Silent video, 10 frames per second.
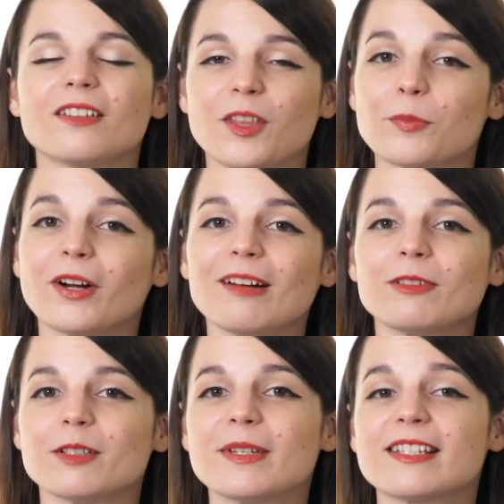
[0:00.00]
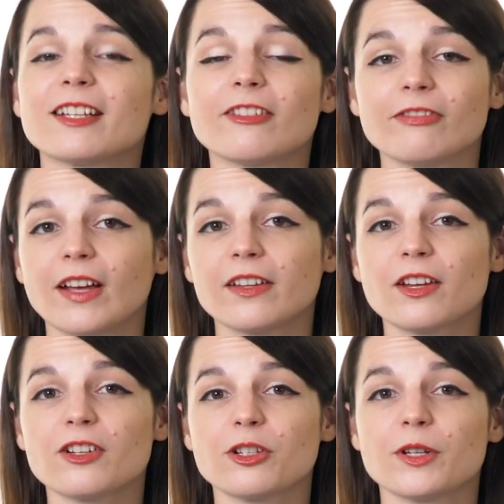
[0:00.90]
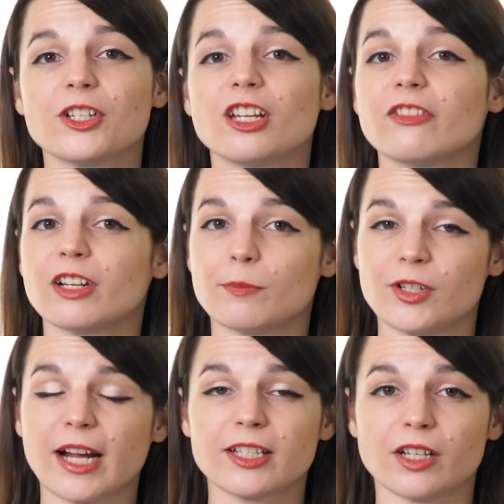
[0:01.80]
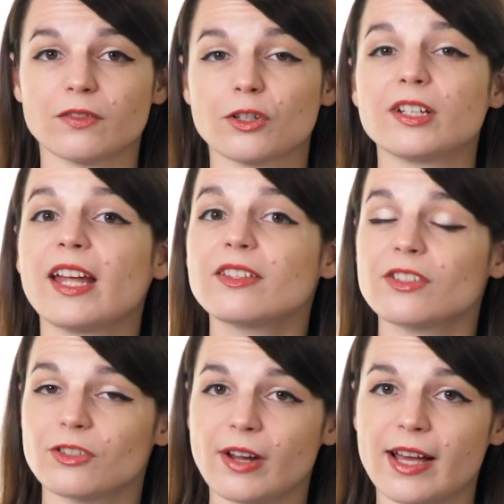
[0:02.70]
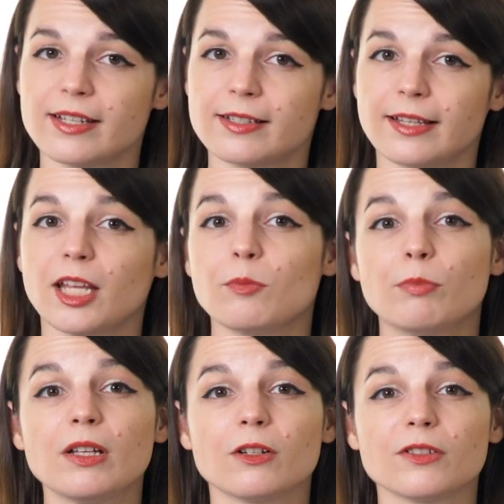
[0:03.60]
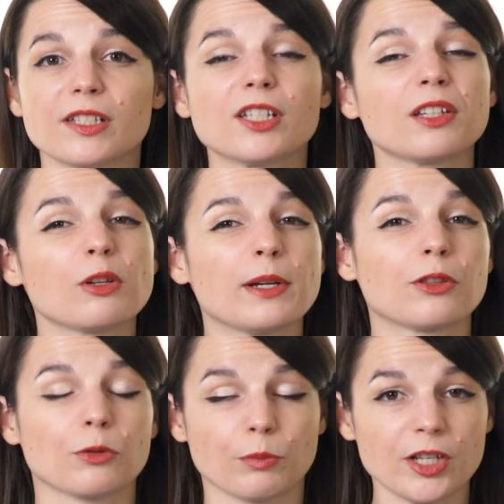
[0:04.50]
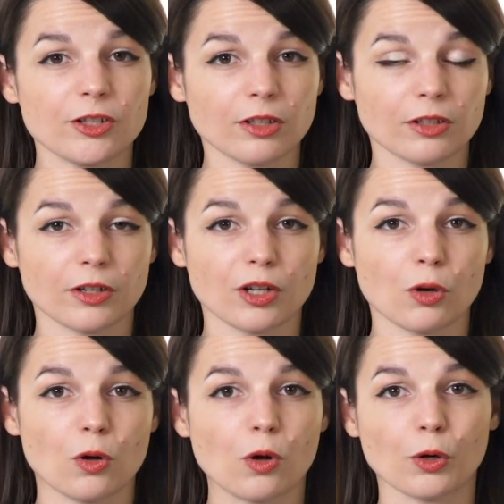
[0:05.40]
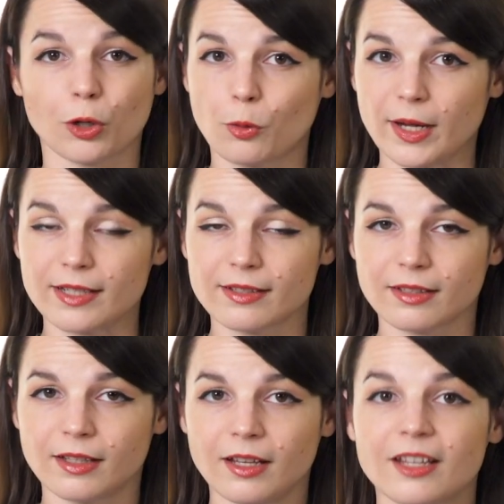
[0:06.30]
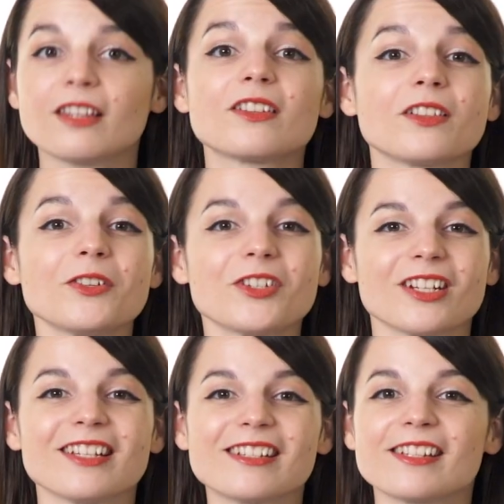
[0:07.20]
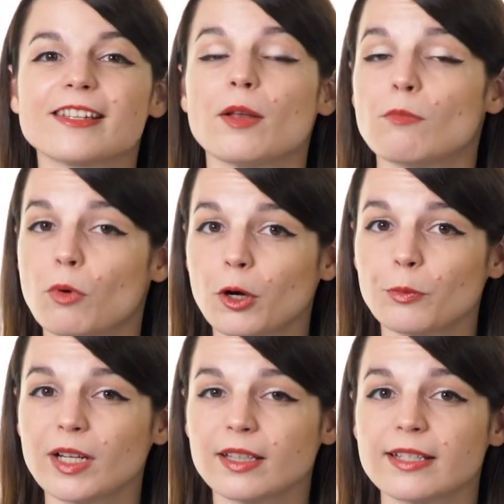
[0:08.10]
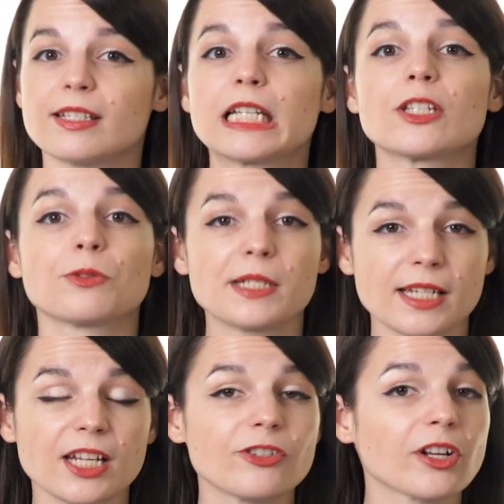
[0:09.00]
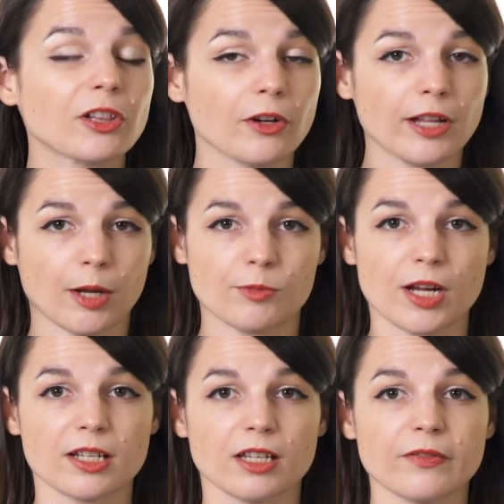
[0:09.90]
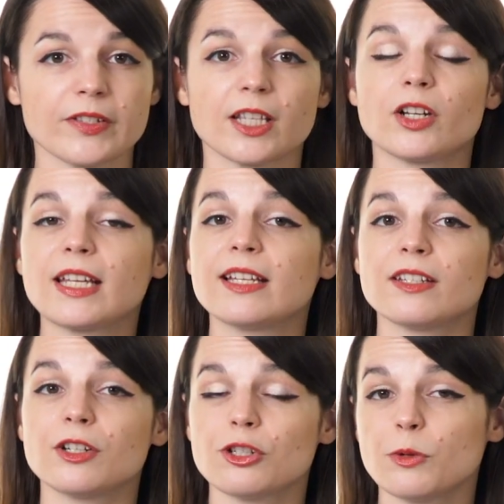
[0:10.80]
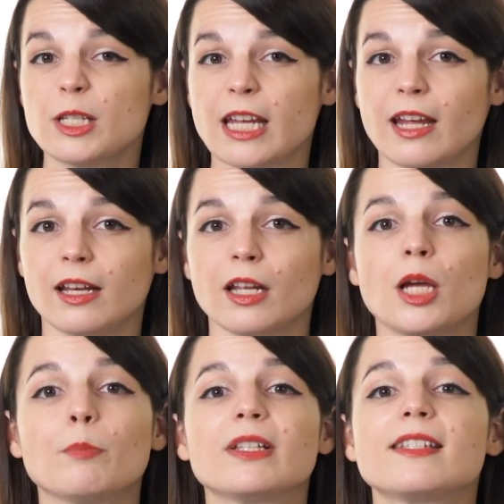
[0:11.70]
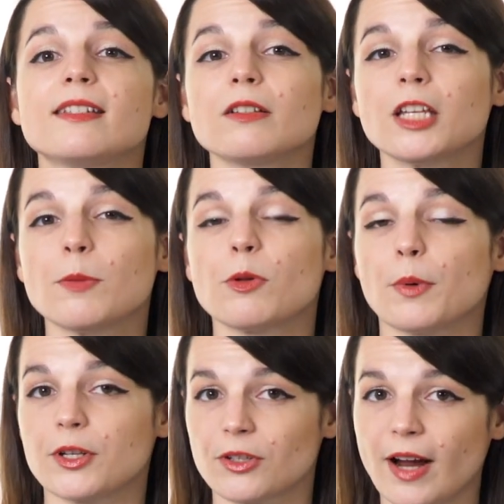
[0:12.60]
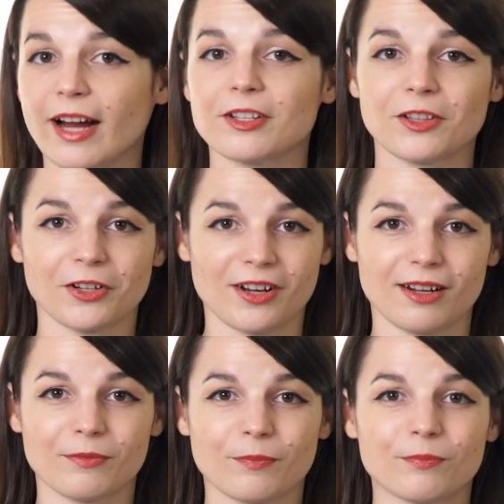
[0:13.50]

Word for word: The problem is that a failure to achieve an objective creates stress that can build until you either reach the learning goal or quit. The solution is to set more realistic strategic learning objectives that are easier to attain but still keep you on track to learning.